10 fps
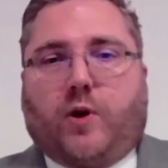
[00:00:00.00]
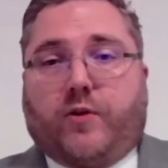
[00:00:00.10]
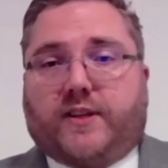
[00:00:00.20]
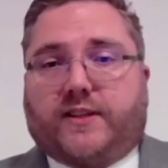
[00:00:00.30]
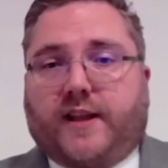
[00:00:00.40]

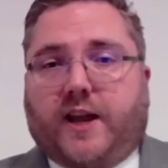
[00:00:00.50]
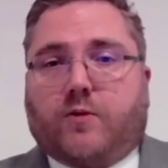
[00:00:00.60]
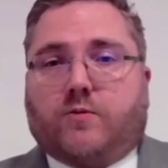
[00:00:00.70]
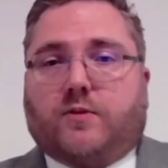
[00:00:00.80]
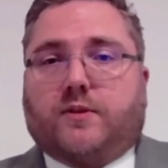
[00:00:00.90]
where he is
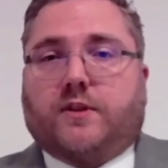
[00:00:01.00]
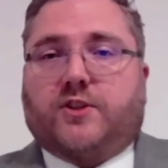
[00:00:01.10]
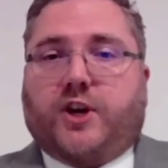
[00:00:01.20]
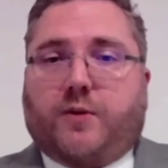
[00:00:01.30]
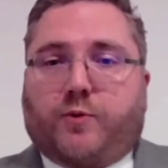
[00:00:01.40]
now the
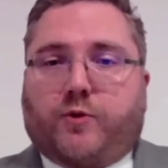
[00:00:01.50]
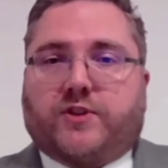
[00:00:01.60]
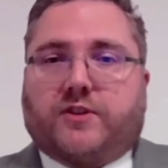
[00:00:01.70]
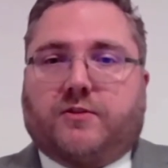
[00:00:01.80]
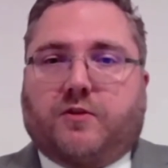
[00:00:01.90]

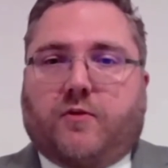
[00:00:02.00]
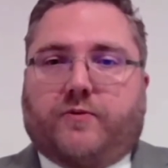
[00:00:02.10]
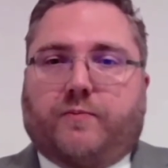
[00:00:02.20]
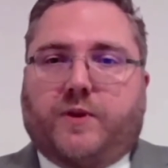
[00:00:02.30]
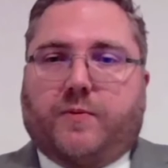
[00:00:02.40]
chairperson of
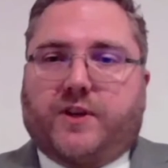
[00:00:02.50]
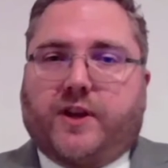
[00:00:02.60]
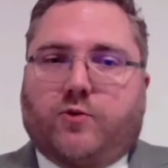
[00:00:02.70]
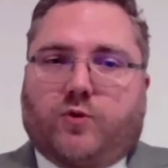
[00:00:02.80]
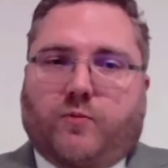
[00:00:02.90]
the
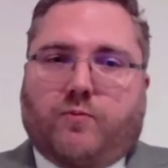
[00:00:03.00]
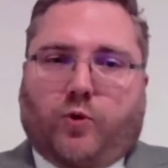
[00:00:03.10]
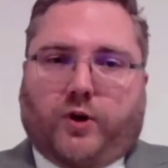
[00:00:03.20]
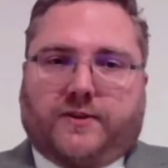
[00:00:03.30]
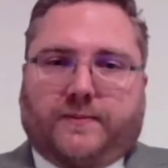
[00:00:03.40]
PPTA Europe
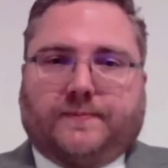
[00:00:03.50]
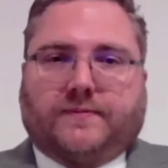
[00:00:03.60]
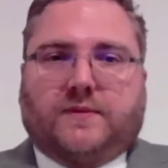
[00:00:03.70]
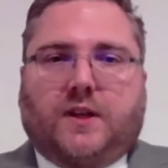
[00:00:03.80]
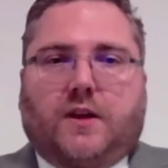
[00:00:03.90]
board.
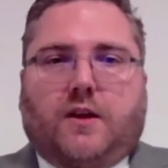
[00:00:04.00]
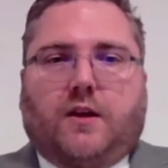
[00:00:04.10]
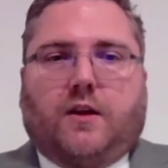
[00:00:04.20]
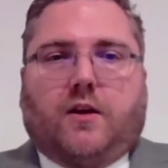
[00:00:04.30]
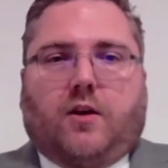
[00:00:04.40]

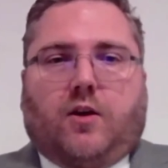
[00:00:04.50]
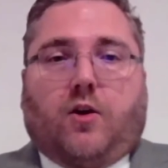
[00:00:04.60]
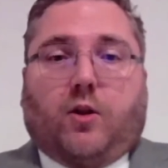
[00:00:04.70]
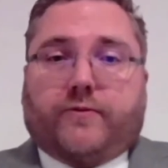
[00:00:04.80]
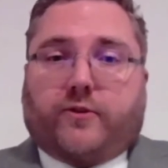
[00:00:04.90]

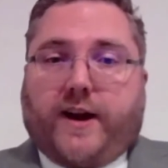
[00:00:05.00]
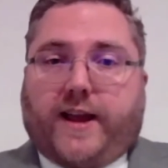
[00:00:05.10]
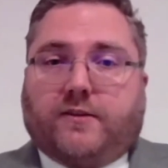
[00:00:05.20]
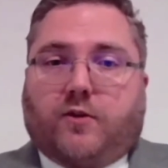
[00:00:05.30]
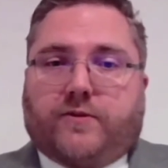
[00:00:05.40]
Oliver, I
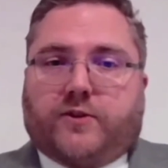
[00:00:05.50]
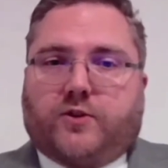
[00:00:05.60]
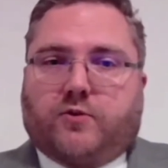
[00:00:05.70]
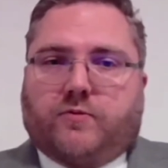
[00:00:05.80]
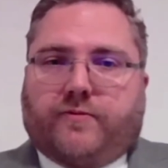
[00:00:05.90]
hand over to
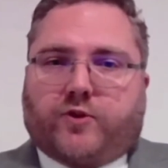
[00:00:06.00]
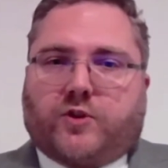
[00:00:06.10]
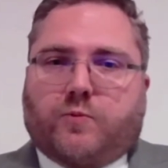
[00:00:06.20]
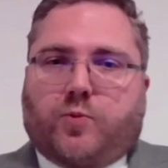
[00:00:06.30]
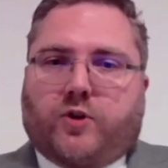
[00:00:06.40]
you for
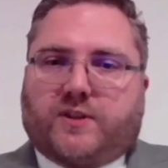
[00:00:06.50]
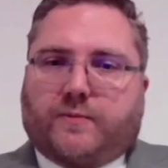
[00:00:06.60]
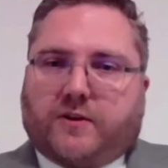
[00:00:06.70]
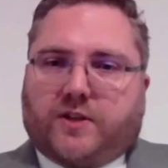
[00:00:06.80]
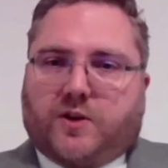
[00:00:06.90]
some words
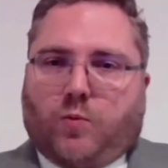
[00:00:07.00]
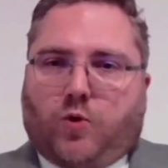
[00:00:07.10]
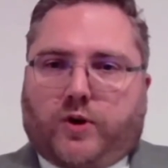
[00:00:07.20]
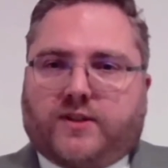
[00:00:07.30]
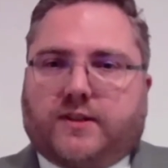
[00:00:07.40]
about the
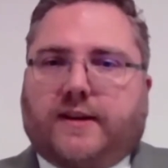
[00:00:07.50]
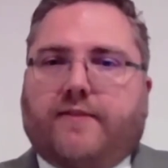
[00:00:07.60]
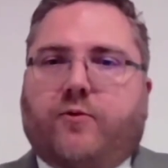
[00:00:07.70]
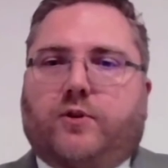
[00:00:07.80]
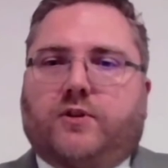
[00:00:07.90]
award
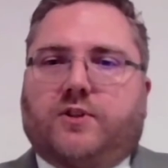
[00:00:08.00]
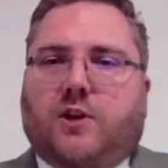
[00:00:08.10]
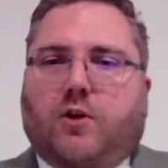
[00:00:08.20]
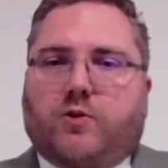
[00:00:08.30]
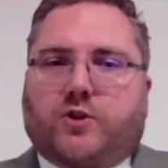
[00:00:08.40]
and for the
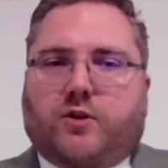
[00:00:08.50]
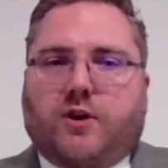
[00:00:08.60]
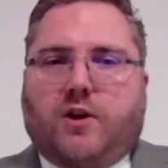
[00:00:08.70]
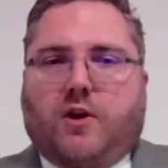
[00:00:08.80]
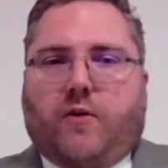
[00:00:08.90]

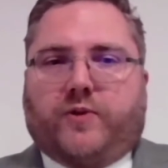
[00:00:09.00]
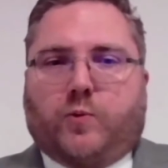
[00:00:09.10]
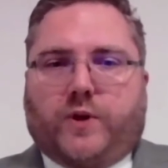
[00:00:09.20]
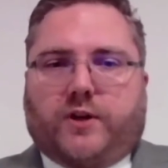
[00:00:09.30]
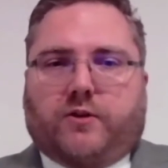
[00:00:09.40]
disclosure of
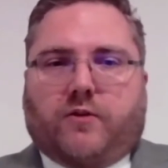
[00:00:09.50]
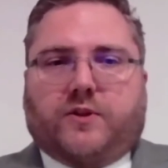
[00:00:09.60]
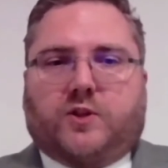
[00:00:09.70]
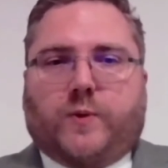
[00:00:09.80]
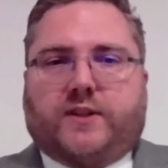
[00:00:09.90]
the winner of
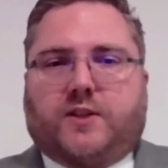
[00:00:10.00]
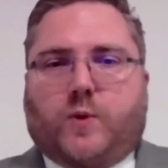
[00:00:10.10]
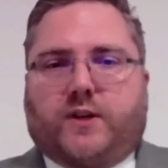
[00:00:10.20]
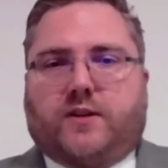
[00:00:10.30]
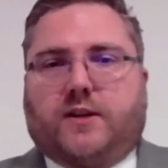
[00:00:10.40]
the
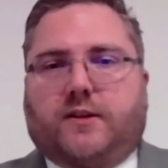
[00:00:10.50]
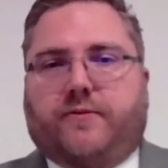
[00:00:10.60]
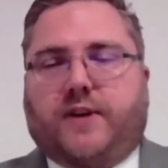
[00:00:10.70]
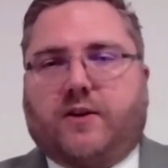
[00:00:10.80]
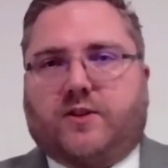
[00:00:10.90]
2020
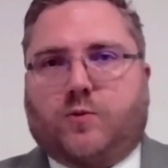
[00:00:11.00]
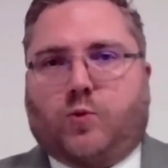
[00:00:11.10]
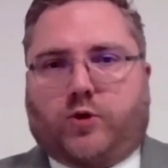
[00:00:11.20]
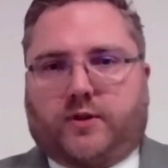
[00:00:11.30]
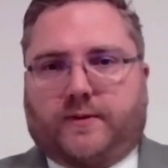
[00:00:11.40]
Hilfenhaus
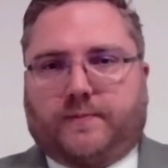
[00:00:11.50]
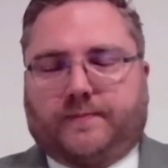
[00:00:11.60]
Award.